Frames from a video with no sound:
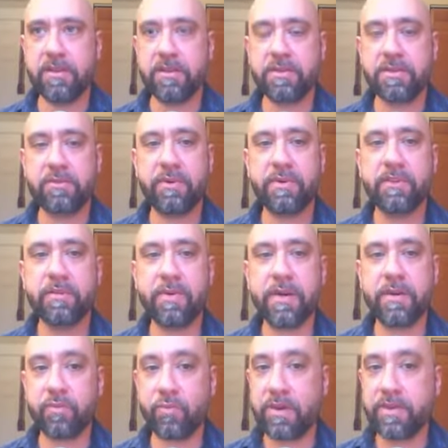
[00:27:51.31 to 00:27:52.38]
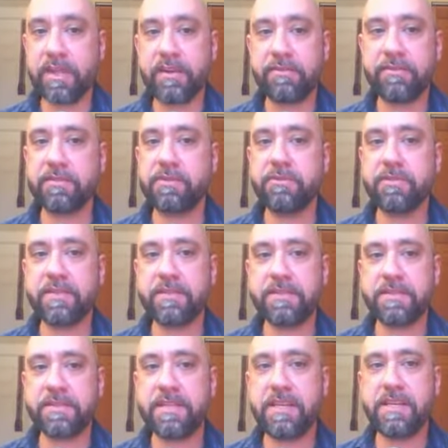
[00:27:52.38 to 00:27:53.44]
So, on one level, you can
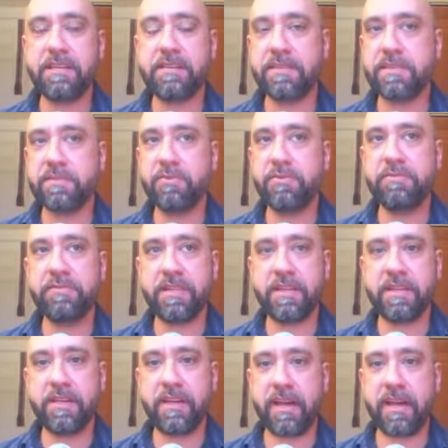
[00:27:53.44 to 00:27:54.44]
see this movie